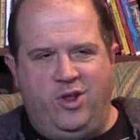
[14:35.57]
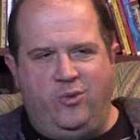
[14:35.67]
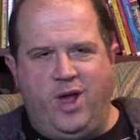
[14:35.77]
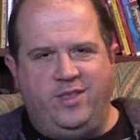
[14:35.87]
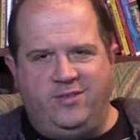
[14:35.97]

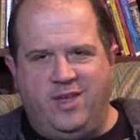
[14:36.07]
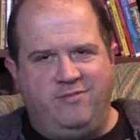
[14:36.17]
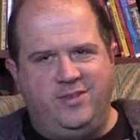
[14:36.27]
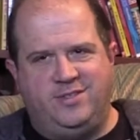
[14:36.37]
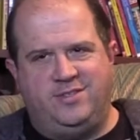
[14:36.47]
write the
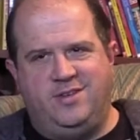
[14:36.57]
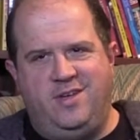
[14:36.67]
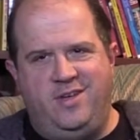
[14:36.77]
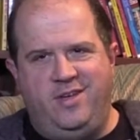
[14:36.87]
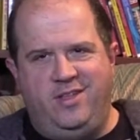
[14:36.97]
stuff is
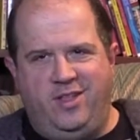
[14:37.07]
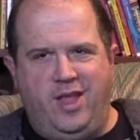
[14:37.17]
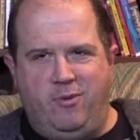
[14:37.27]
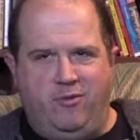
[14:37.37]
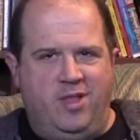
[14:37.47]
the
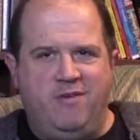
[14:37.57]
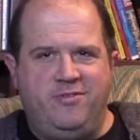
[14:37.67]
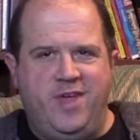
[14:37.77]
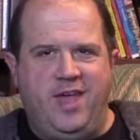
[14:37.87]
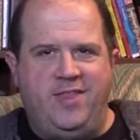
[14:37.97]
labor of love
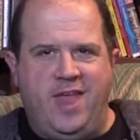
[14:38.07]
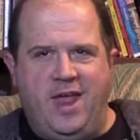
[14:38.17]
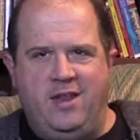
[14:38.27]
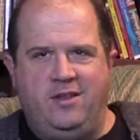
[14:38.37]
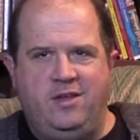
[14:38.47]
thing, and
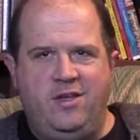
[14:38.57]
then